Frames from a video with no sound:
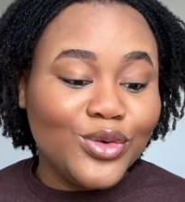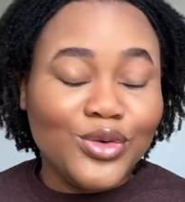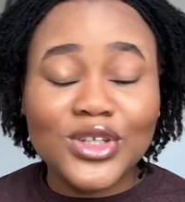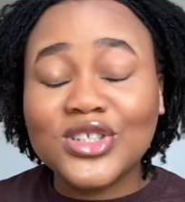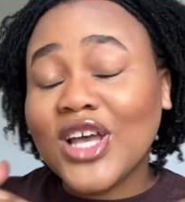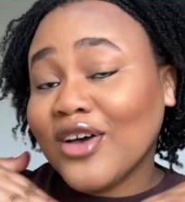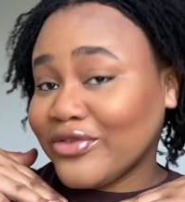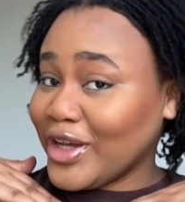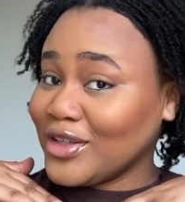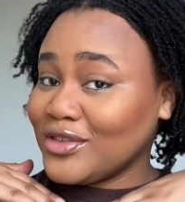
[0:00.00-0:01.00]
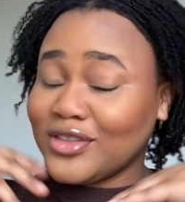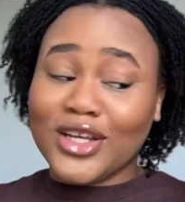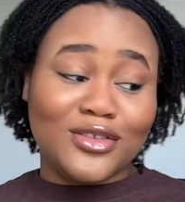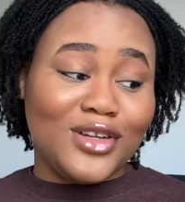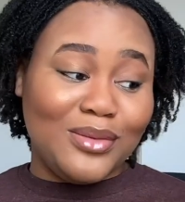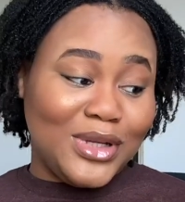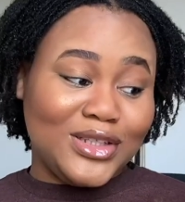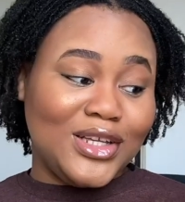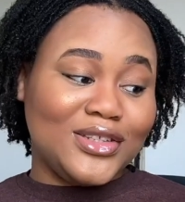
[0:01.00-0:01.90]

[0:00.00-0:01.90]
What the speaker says: it's fine. That's all that matters.